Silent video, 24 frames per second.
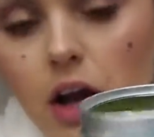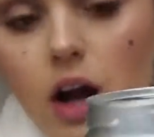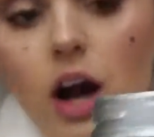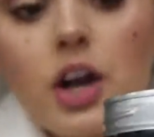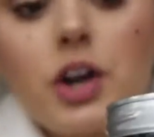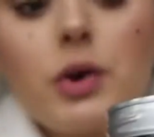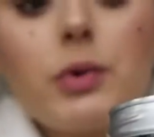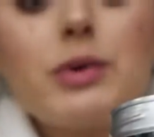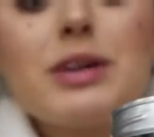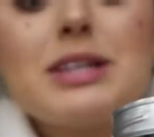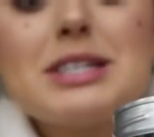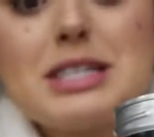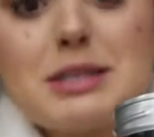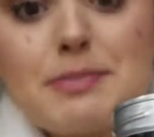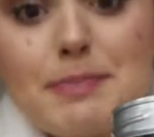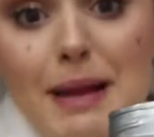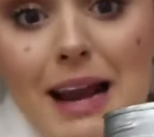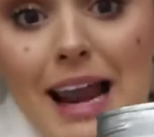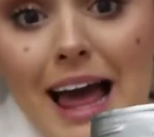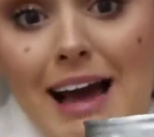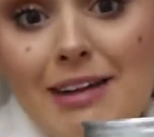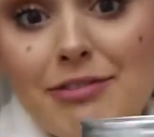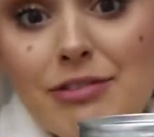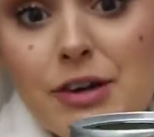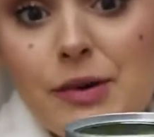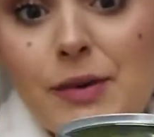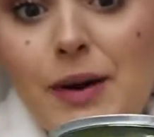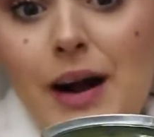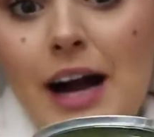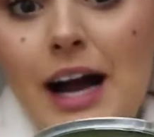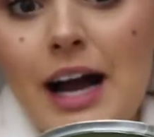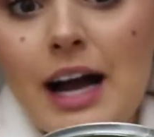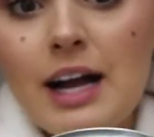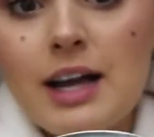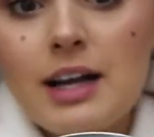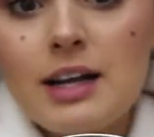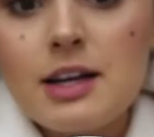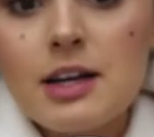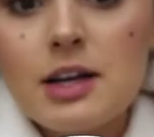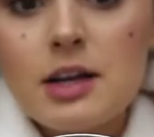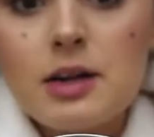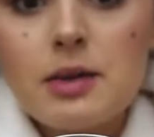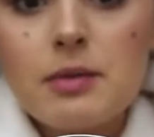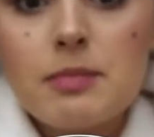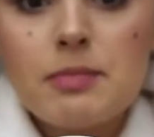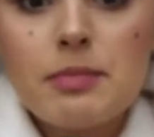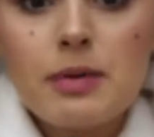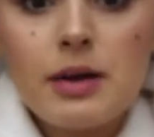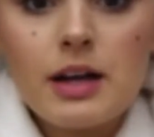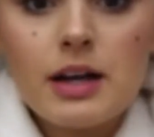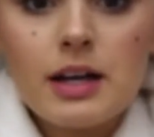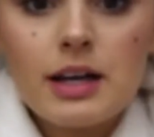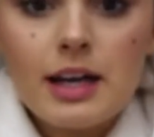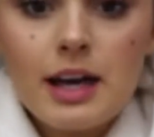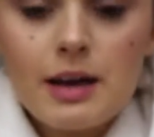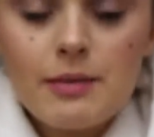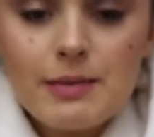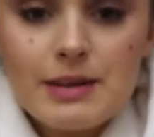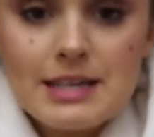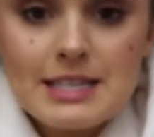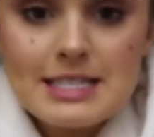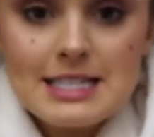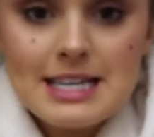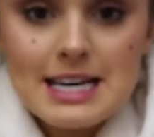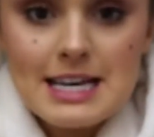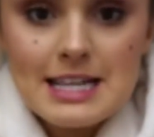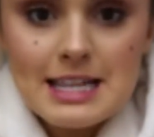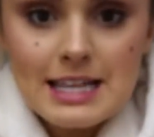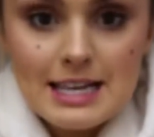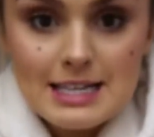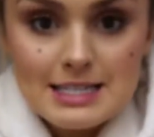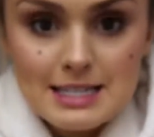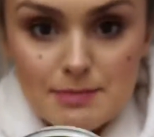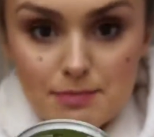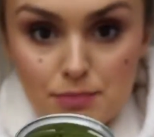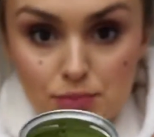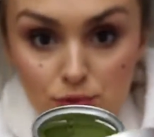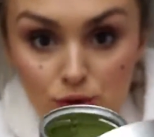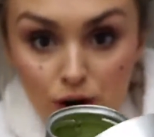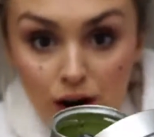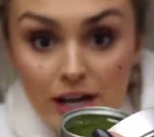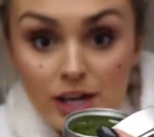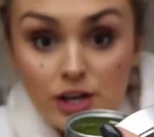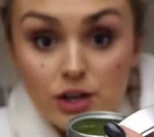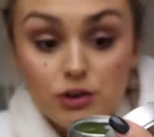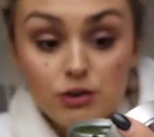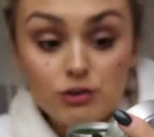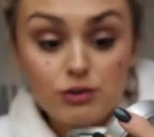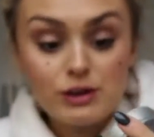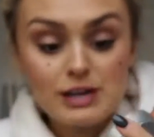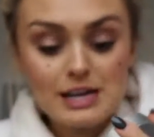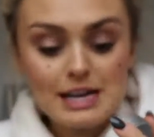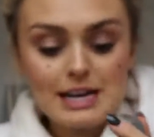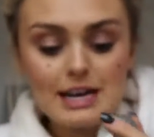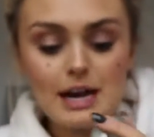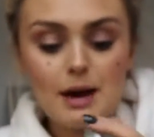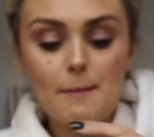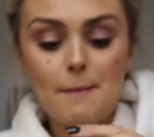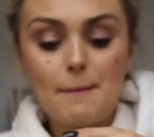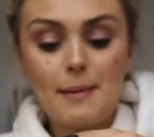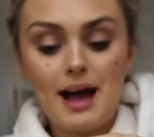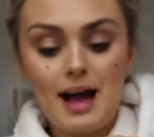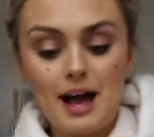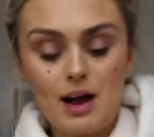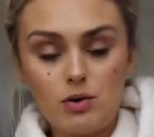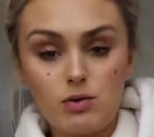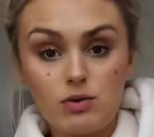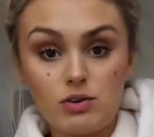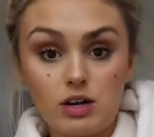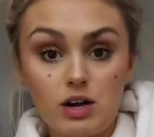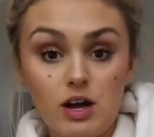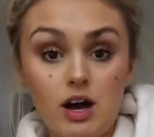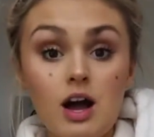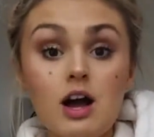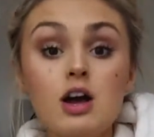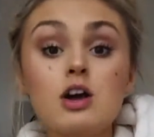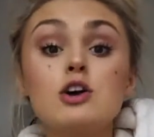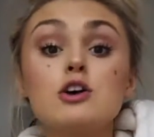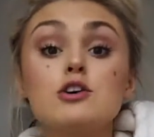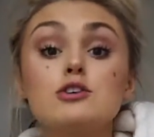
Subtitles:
I don't want to spill it everywhere, but can we see that it's a bright green powder?